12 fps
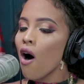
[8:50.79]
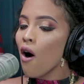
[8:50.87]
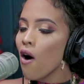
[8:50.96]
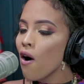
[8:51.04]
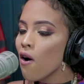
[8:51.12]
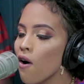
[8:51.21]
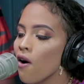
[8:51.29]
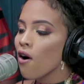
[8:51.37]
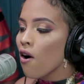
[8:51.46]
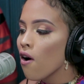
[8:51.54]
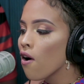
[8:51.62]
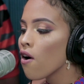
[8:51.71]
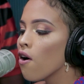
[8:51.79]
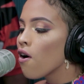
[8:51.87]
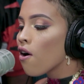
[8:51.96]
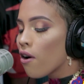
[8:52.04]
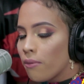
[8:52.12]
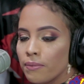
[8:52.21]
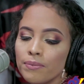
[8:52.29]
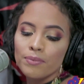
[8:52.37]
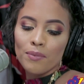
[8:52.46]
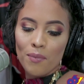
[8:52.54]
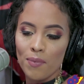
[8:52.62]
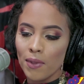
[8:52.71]
Oh, oh, oh, oh. And let
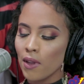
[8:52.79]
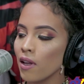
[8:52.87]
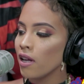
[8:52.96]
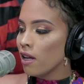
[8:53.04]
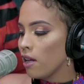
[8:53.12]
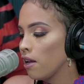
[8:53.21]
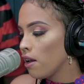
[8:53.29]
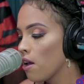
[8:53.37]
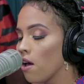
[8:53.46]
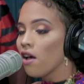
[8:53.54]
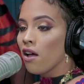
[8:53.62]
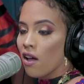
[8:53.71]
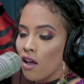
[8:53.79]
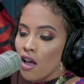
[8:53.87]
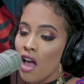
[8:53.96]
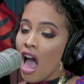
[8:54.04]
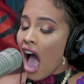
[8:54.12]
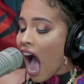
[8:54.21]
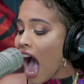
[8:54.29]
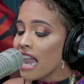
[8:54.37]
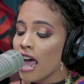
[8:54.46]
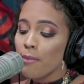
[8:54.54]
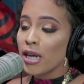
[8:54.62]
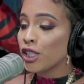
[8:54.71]
me show you the tingo. Oh, oh.
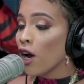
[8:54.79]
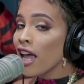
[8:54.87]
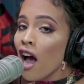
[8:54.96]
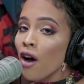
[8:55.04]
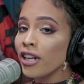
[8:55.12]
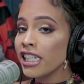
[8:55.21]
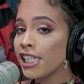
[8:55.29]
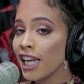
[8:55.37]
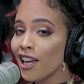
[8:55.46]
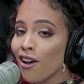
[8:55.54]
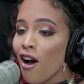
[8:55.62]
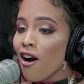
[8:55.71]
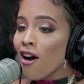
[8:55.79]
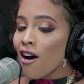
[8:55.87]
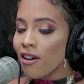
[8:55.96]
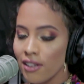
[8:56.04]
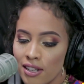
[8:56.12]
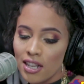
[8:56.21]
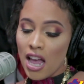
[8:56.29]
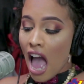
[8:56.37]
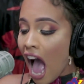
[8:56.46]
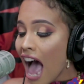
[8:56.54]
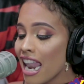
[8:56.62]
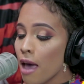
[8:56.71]
Let me show you the tingo.
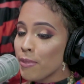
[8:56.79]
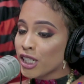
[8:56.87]
And let